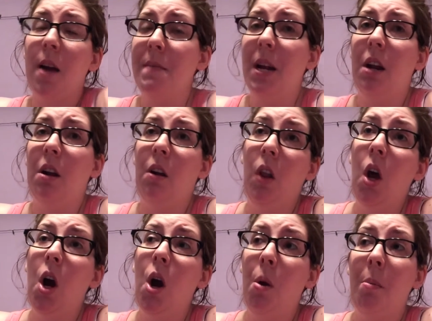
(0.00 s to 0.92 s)
I mean, I don't
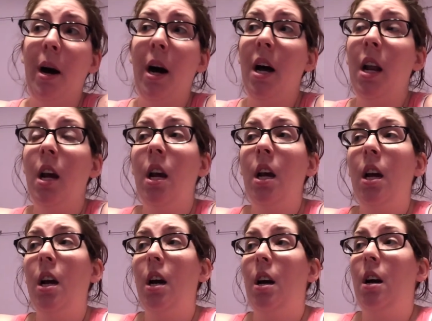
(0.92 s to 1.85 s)
know, but
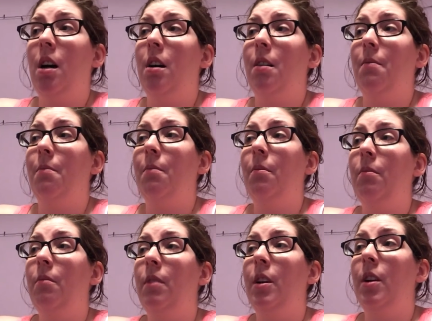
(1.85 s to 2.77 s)
um,
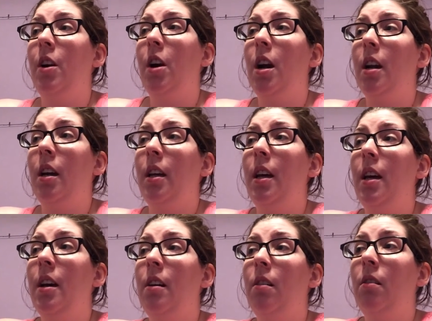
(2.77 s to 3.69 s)
when you're chronically
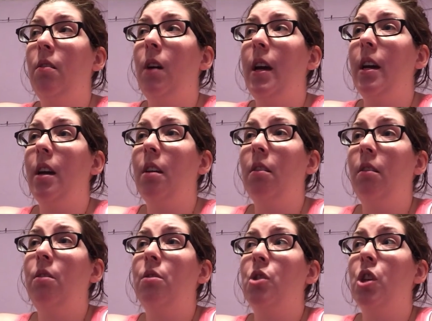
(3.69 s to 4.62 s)
ill, like,
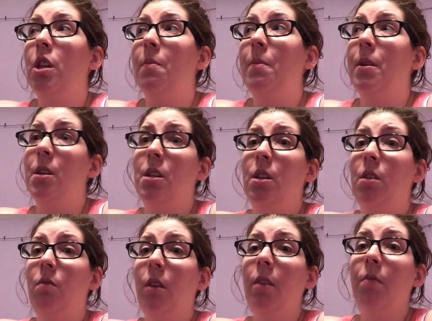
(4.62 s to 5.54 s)
usually the person
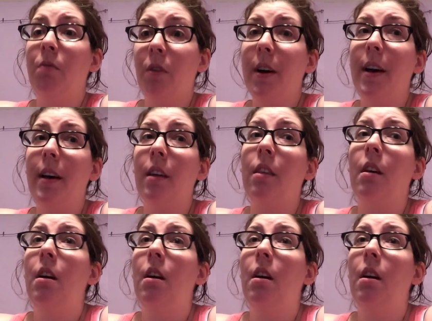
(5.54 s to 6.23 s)
you live with,